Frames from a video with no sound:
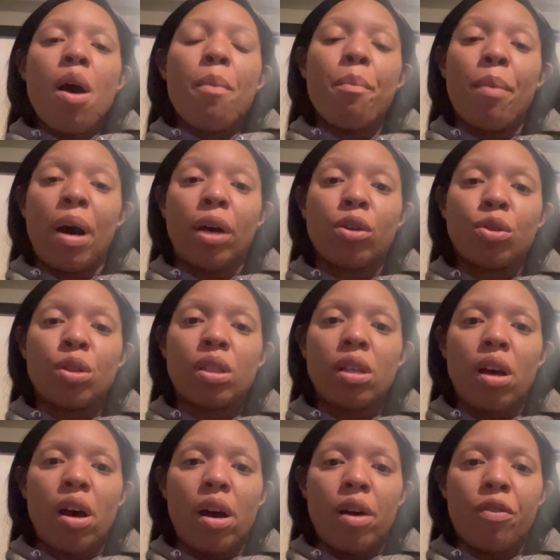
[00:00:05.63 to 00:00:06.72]
models
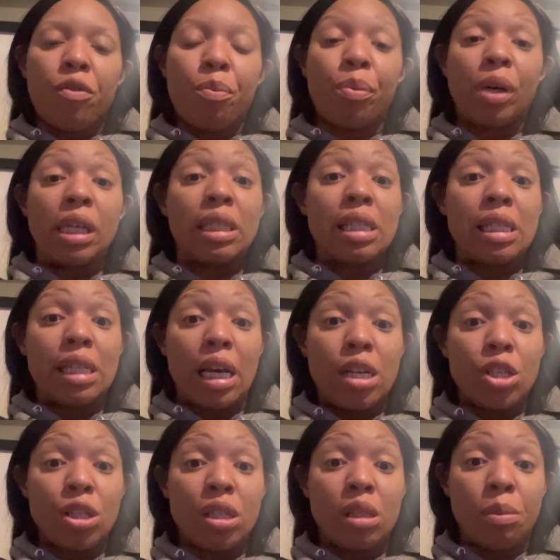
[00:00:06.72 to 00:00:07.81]
of
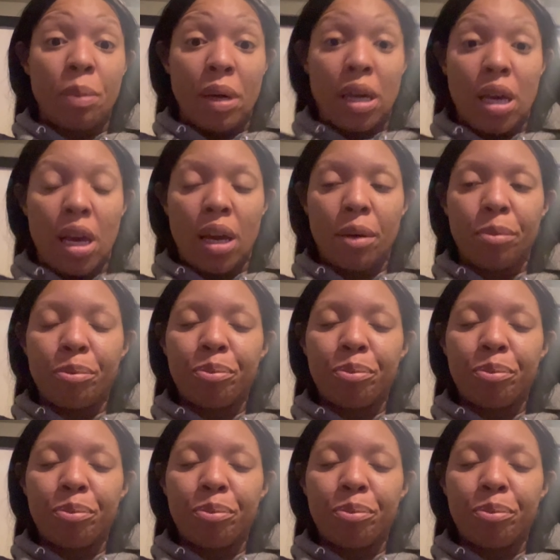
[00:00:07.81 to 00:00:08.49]
presentation speaking.